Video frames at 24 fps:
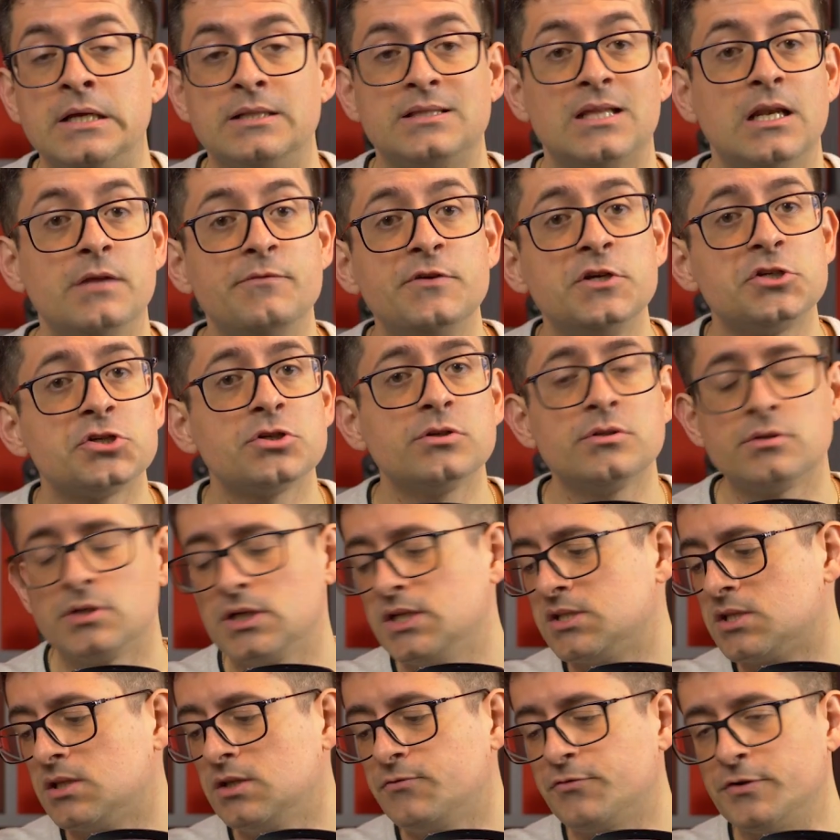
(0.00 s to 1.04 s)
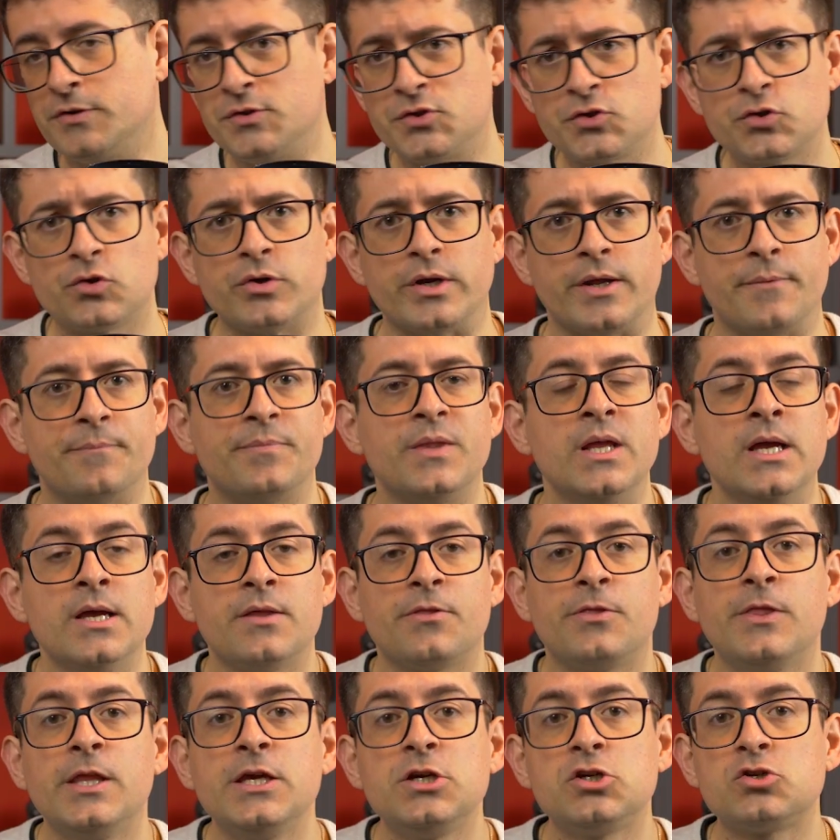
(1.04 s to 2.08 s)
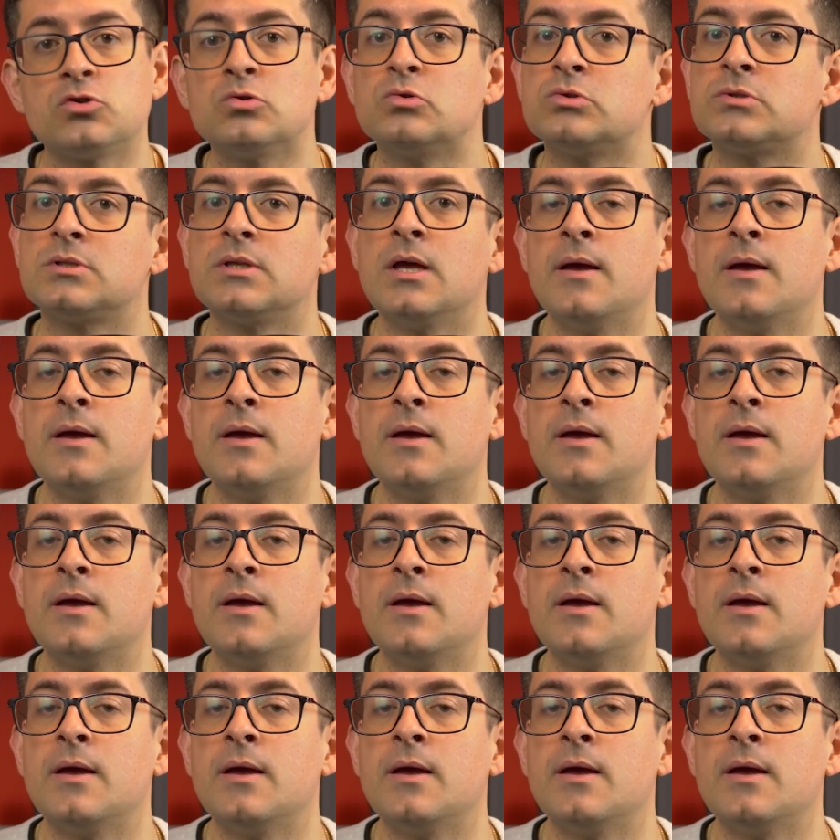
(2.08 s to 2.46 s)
Television is a different story. They shoot